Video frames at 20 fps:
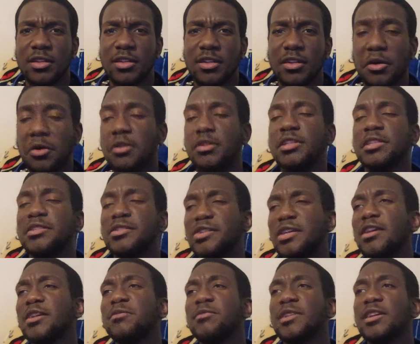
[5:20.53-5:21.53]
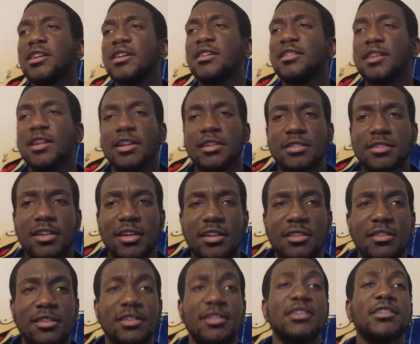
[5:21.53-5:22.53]
on the same day that I shot
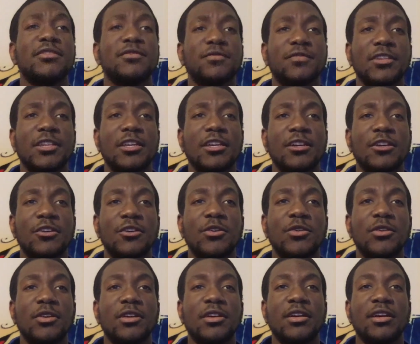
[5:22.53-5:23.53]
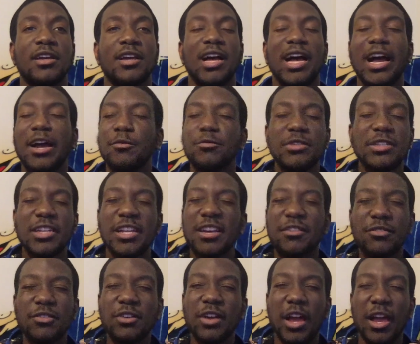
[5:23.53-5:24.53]
this video. I would
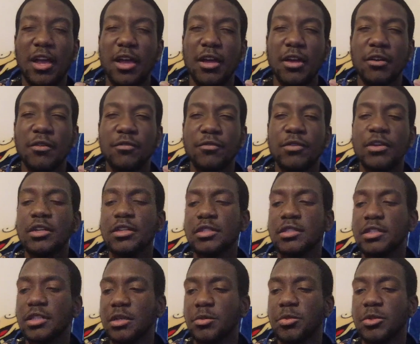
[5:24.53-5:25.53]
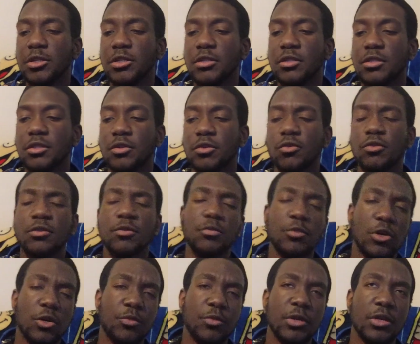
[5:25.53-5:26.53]
never have a slippage or a
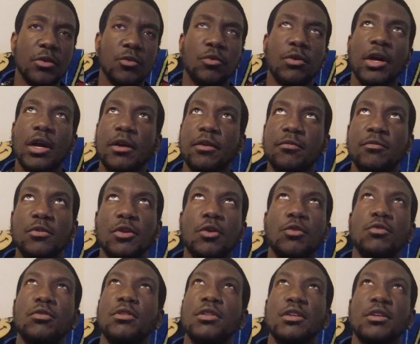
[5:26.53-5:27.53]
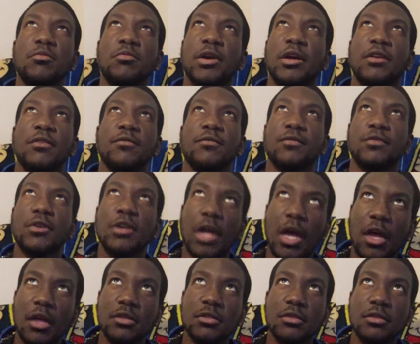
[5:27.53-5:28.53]
moment where I totally might have
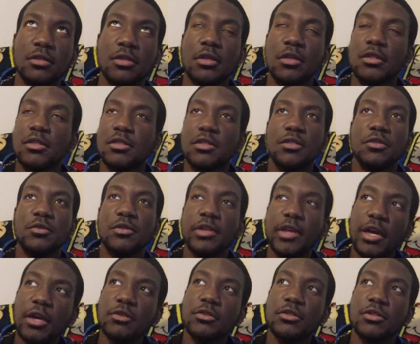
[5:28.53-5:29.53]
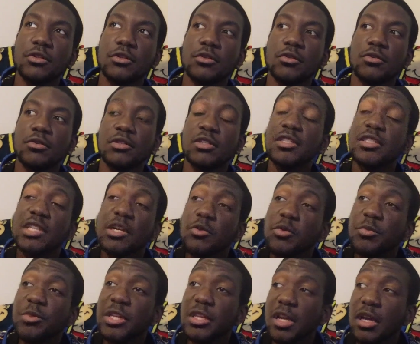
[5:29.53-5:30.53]
forgotten to do the outro, because that would
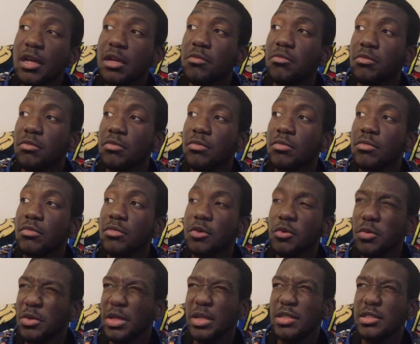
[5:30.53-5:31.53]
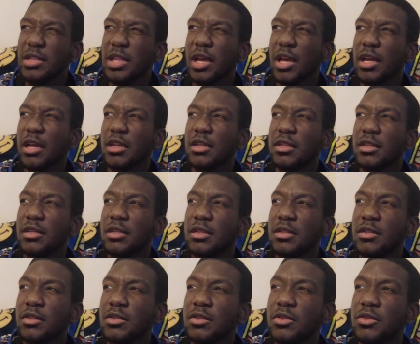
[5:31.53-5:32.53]
be dumb. Who does that?
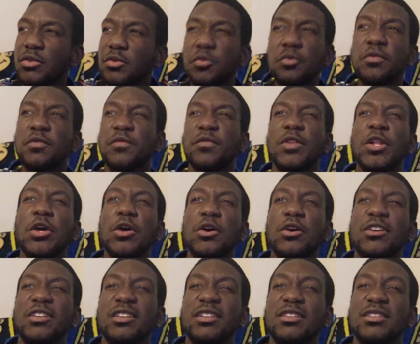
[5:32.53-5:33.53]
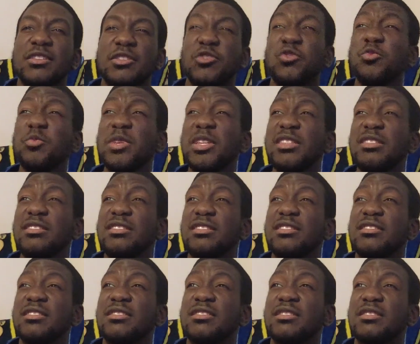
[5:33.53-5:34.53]
Who's flawed?
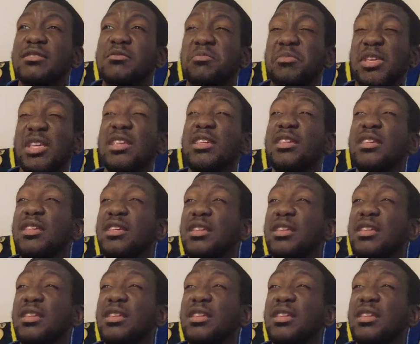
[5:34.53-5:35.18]
Humans? Me?